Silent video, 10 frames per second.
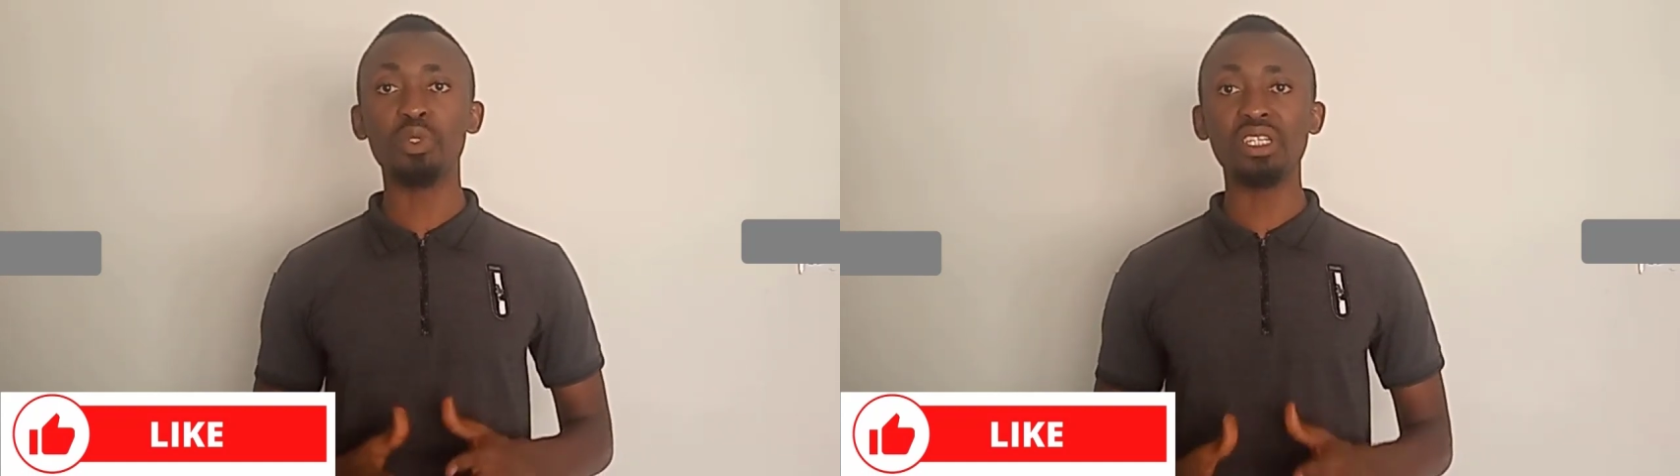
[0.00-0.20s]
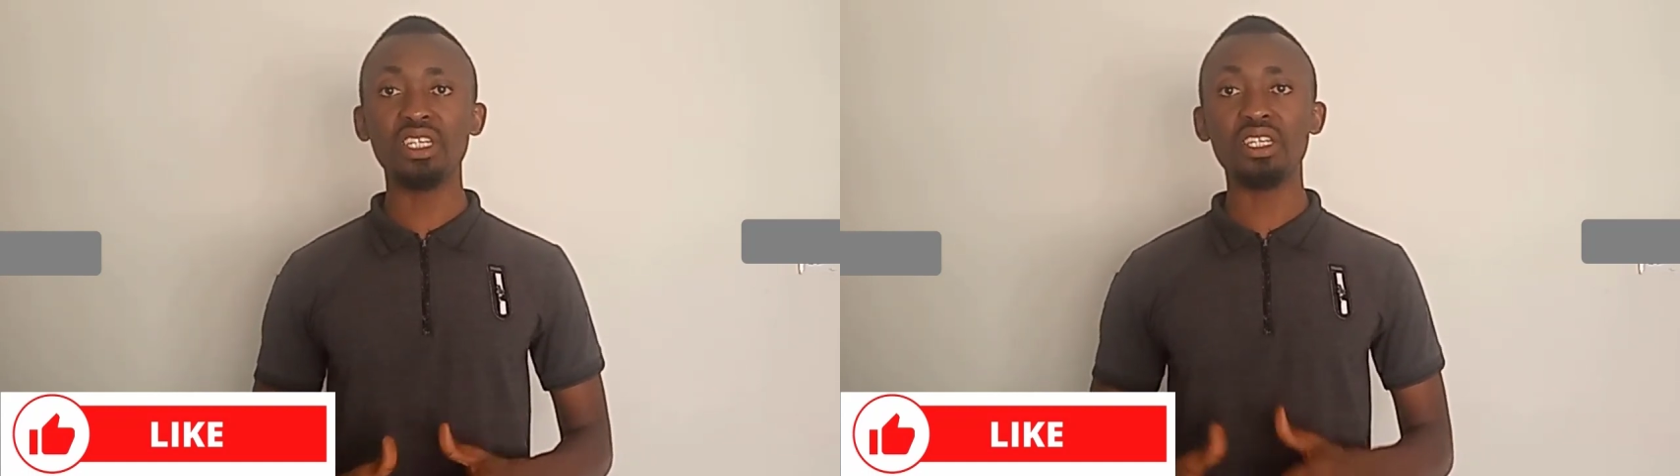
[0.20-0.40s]

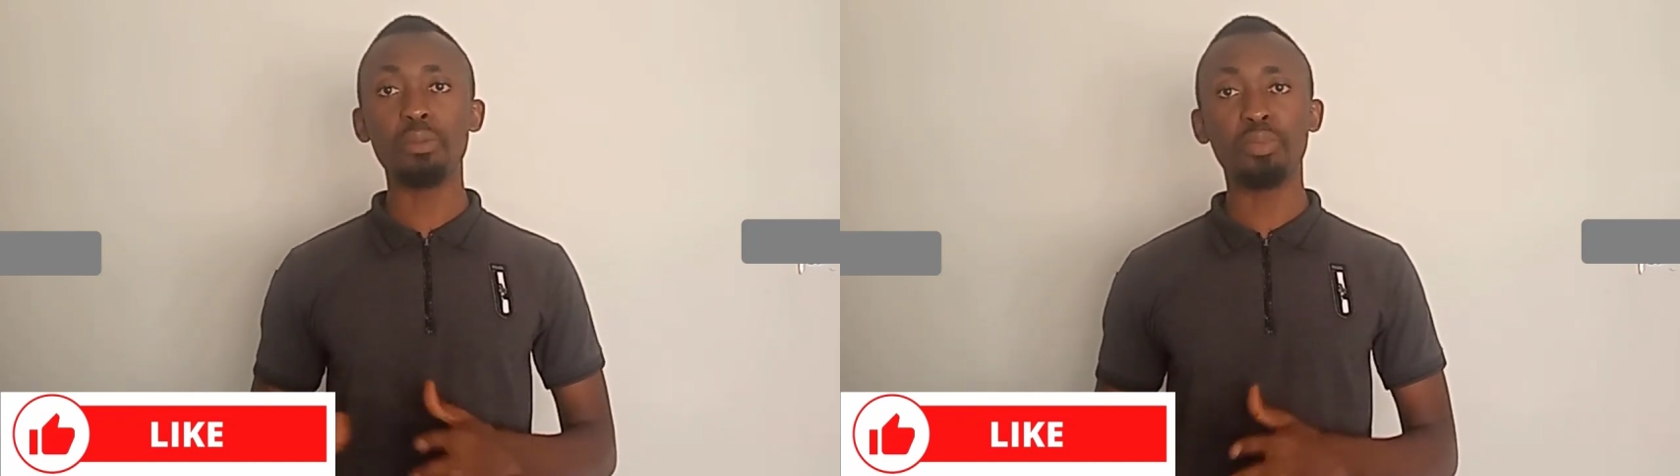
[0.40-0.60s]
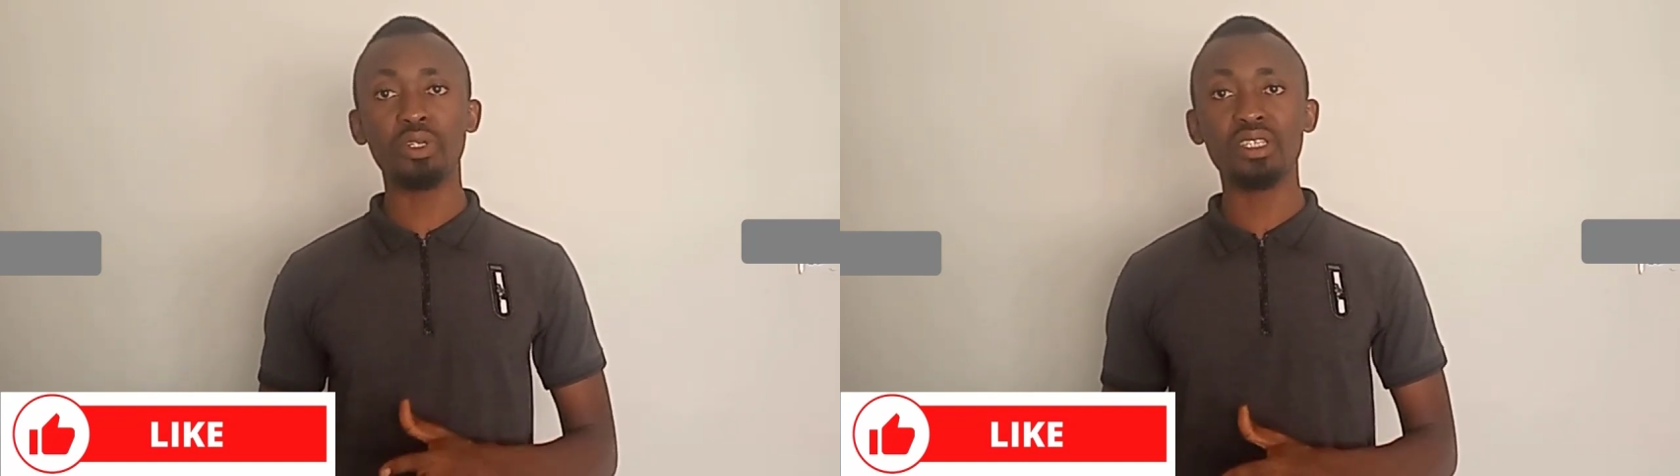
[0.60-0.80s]
who
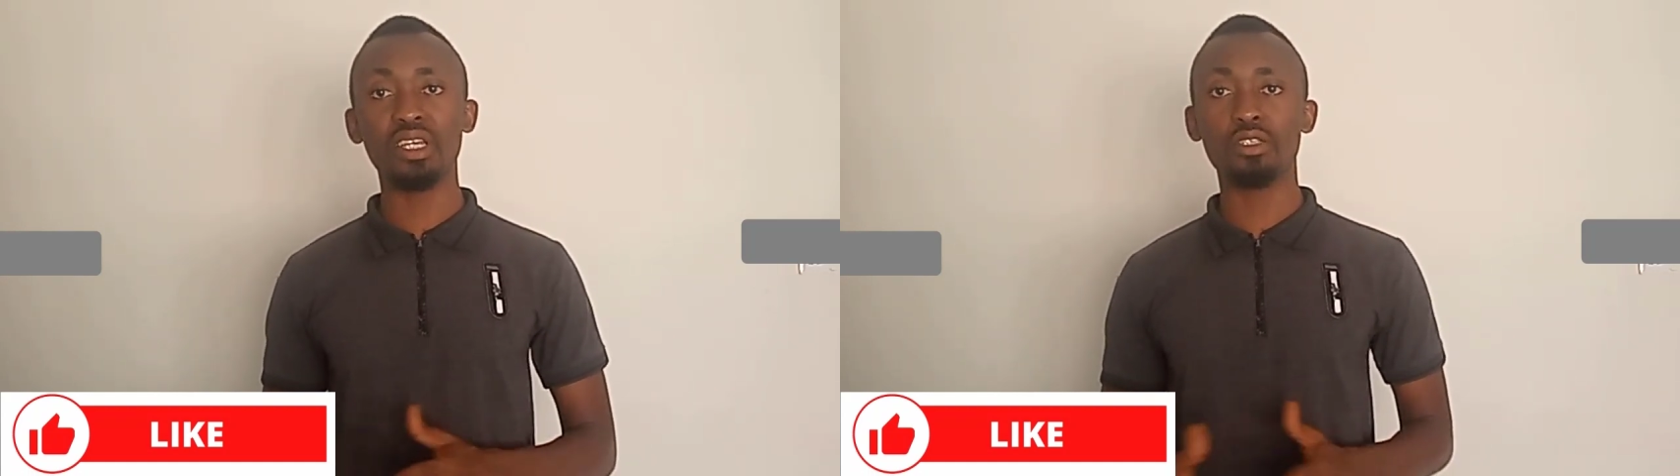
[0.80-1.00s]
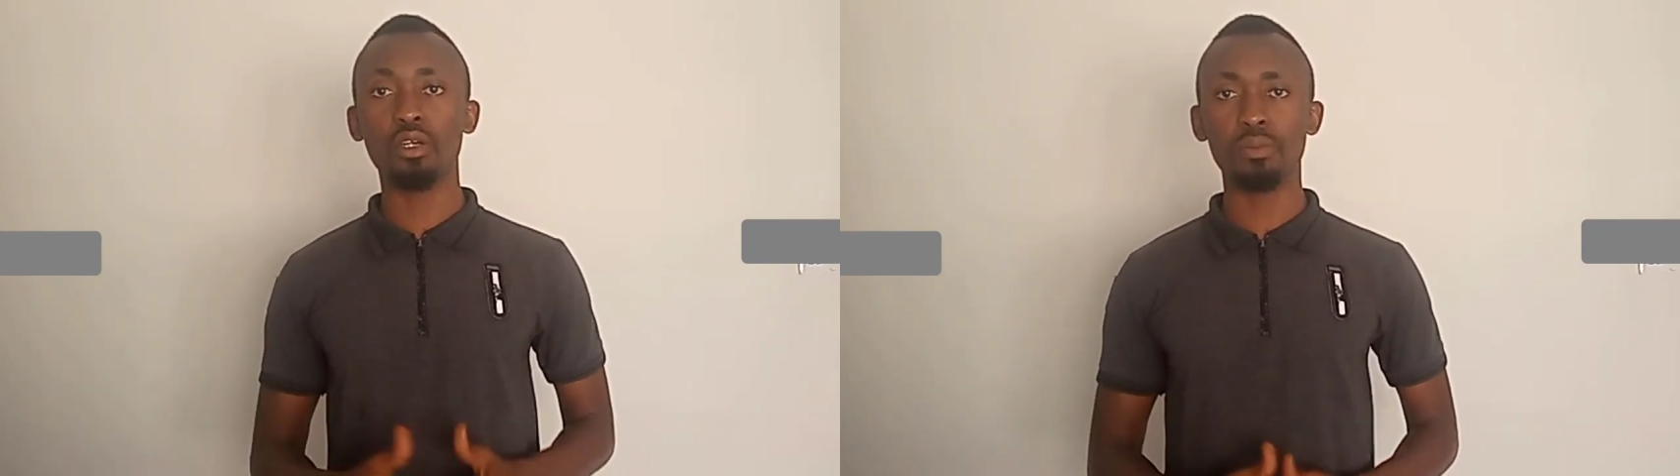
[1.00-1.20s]
need
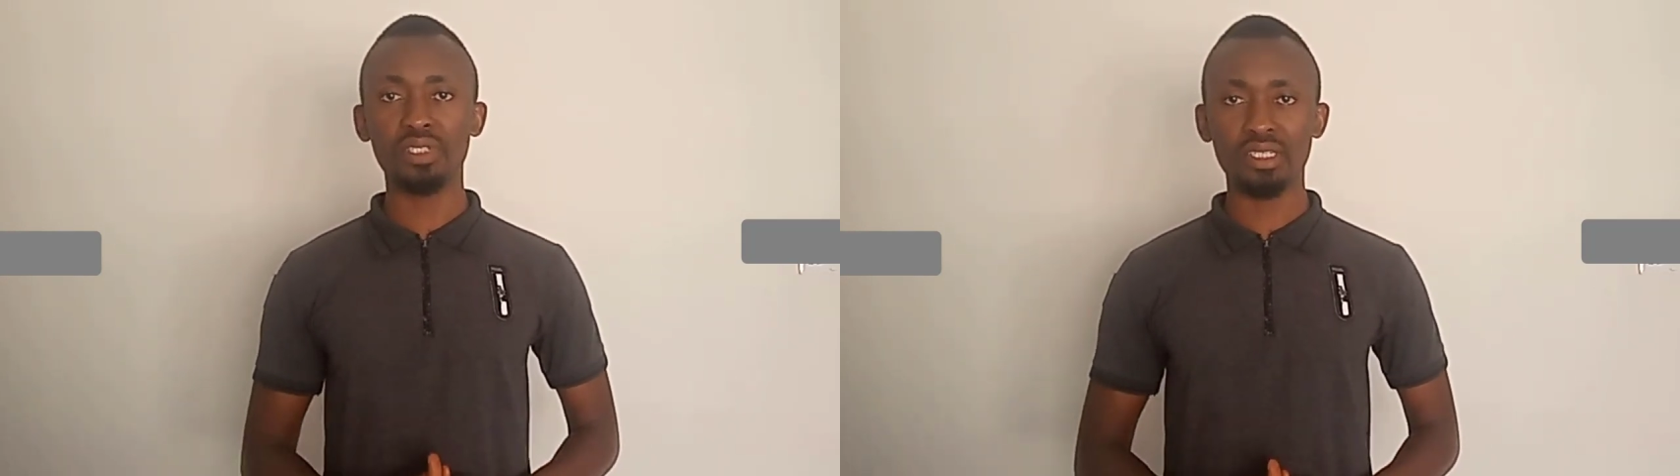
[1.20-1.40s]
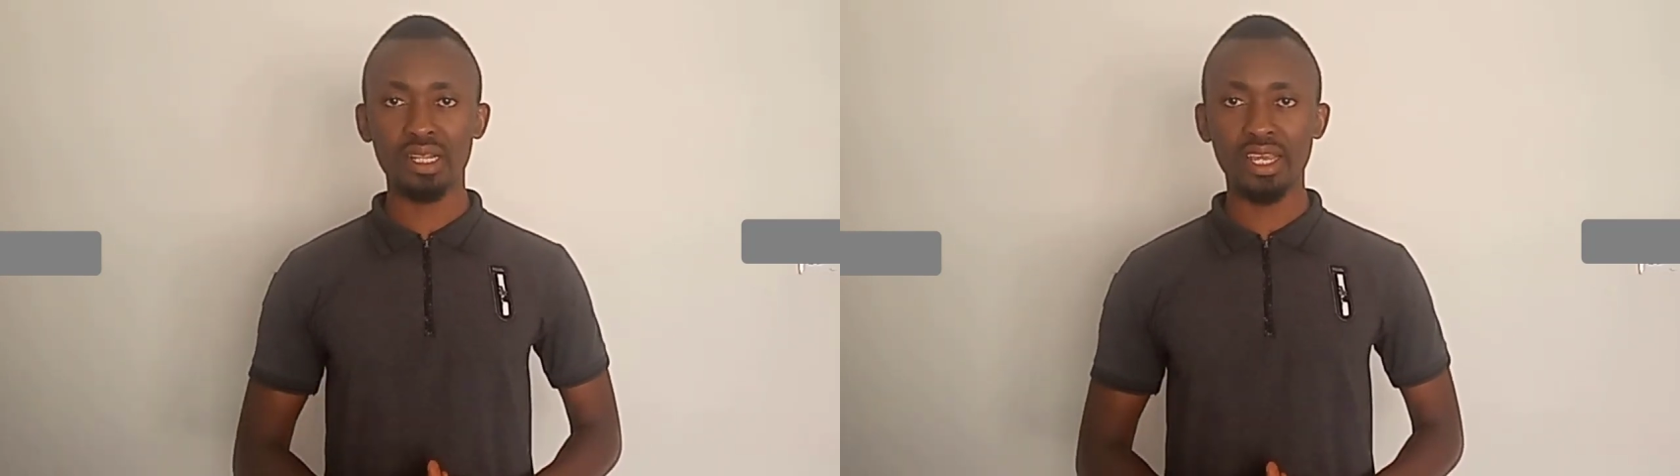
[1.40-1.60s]
important
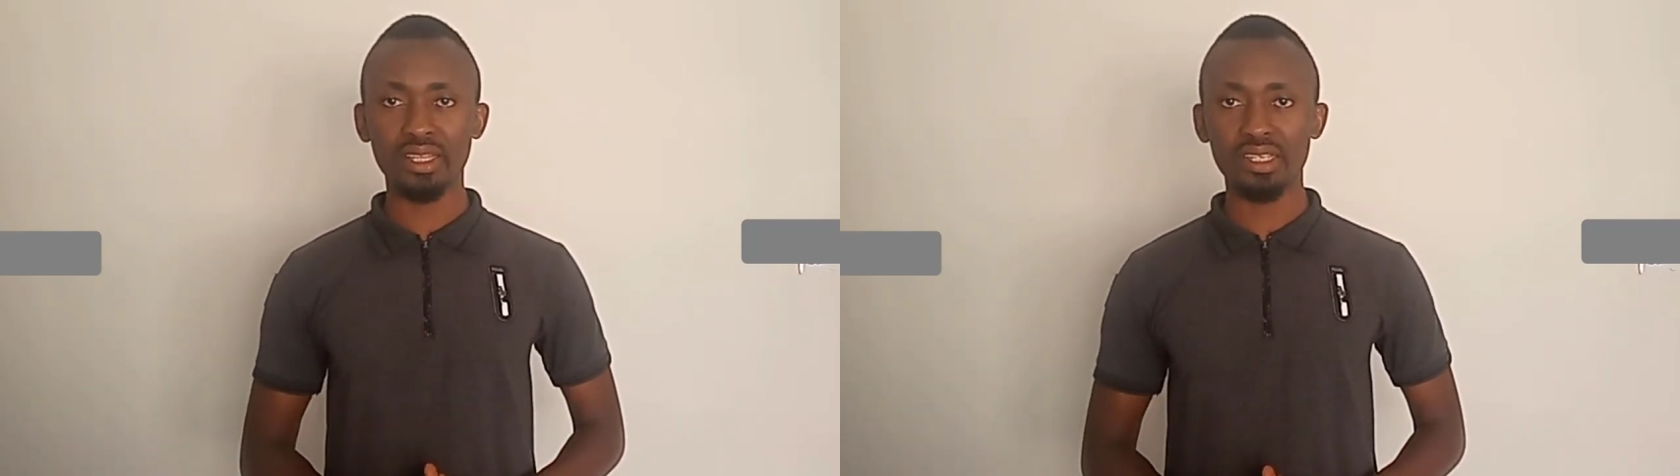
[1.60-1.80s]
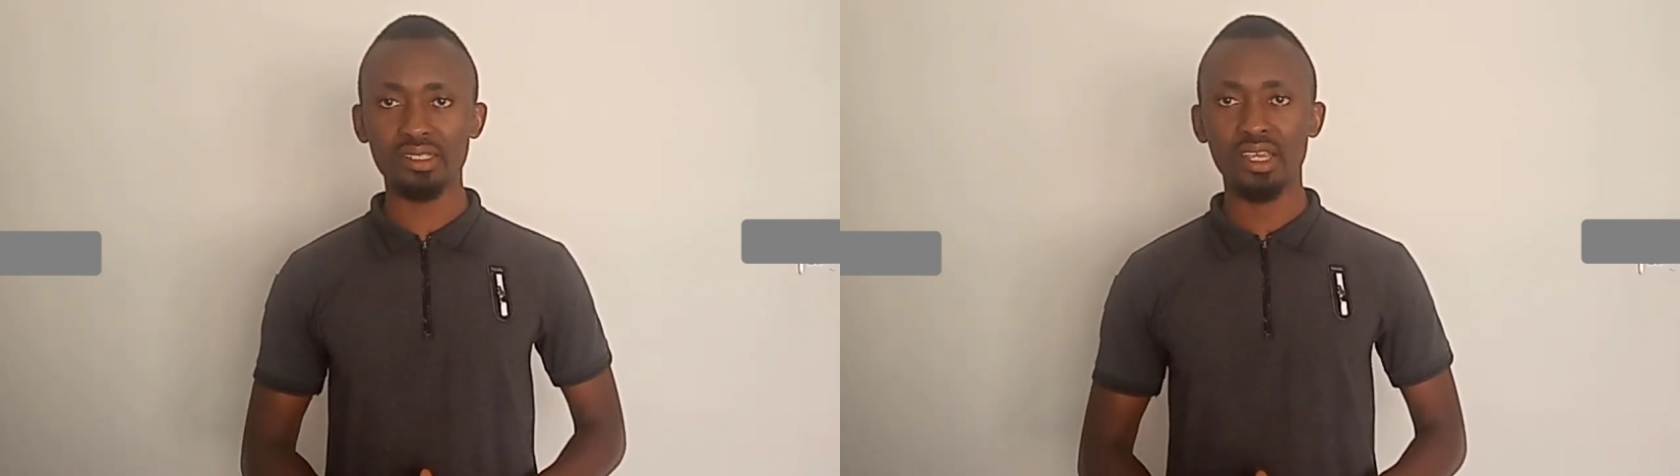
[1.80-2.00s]
updates
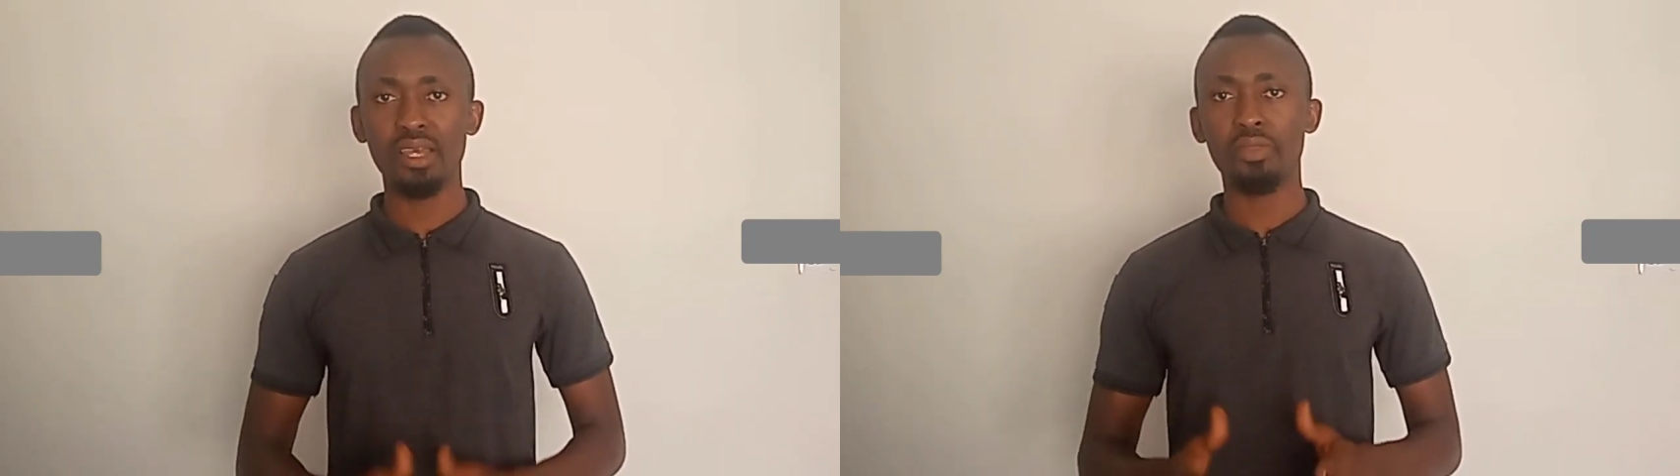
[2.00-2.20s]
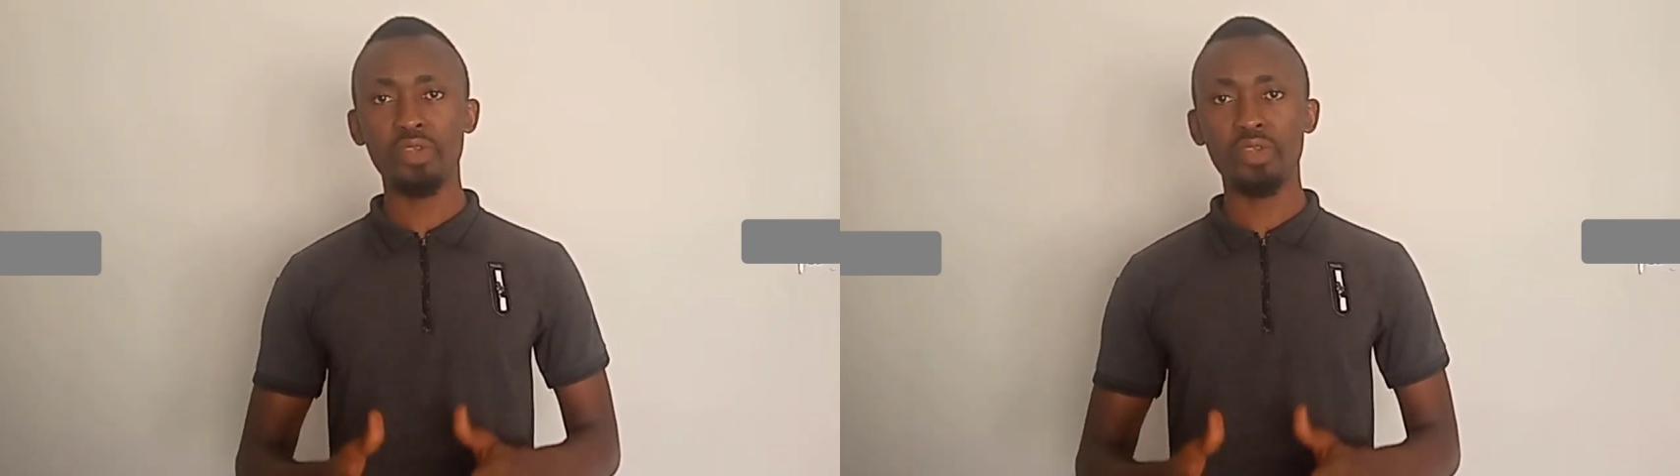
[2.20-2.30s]
like this.